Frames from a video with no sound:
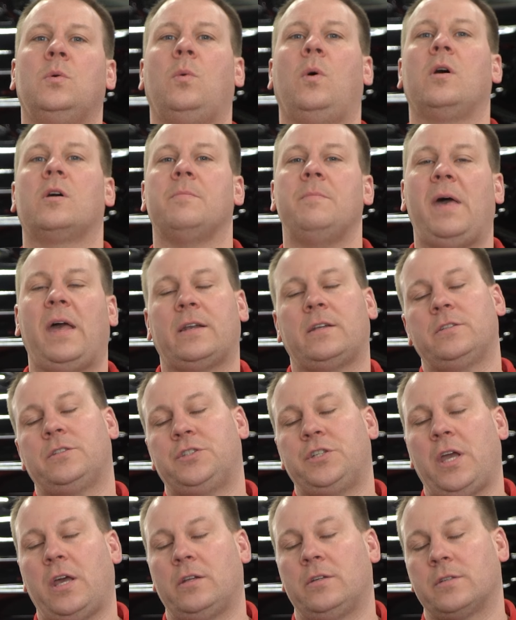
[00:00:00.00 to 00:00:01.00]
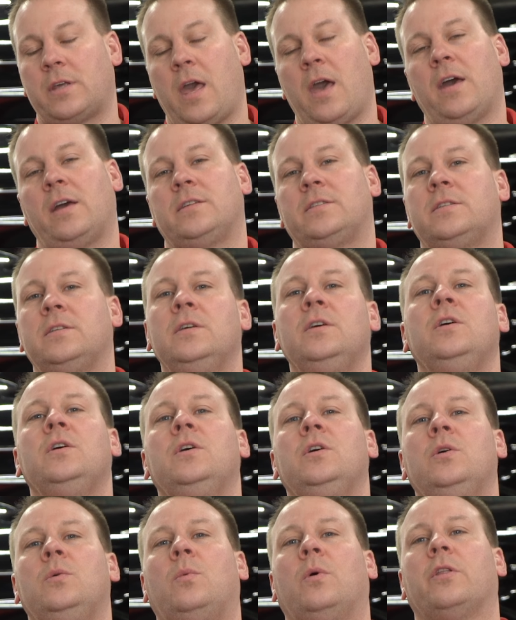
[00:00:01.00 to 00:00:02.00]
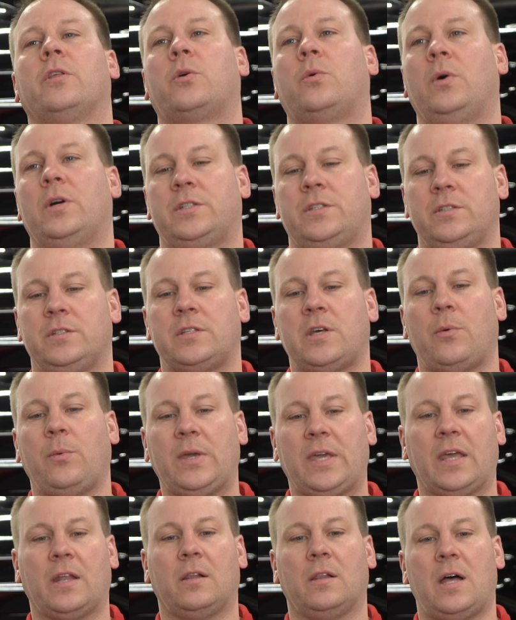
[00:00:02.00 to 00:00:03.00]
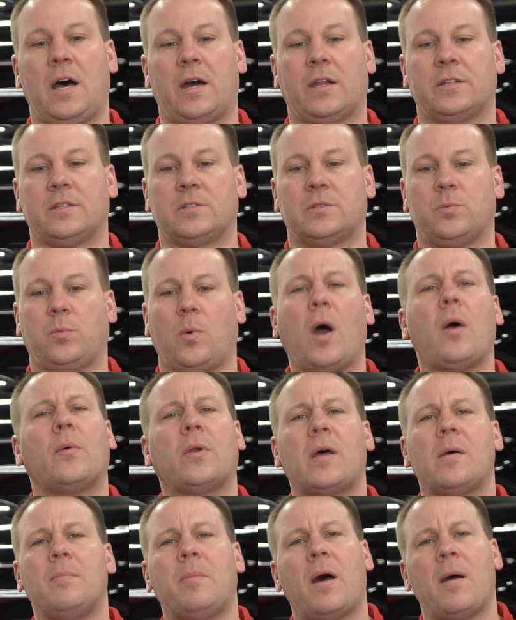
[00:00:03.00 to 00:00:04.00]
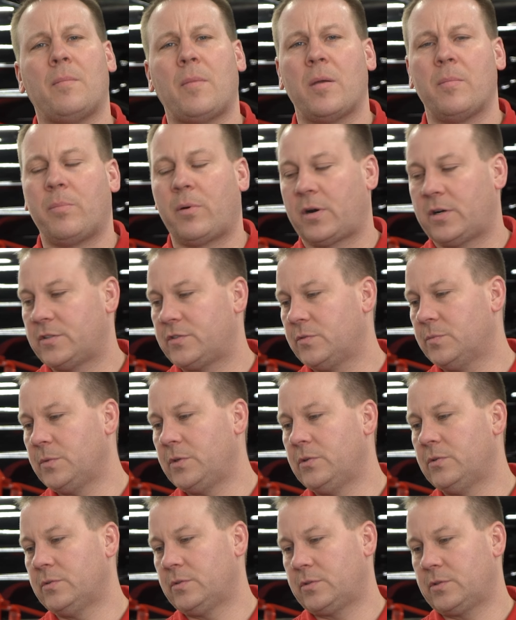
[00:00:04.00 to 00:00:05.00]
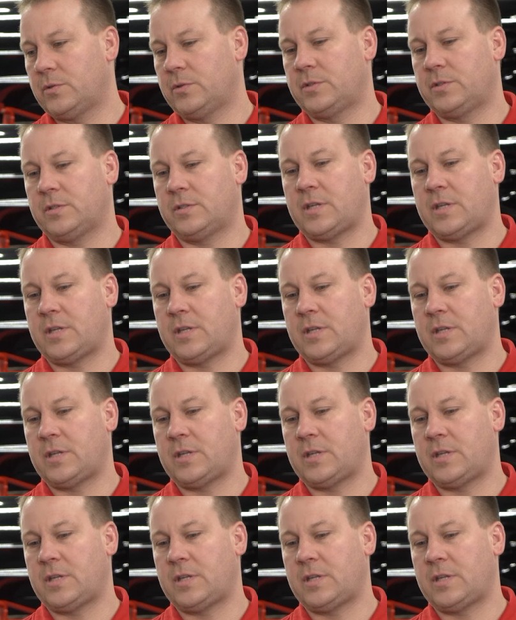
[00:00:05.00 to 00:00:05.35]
Welcome back to the channel, guys. One of the questions that we get a lot is, why would I buy my parts from you? So it's a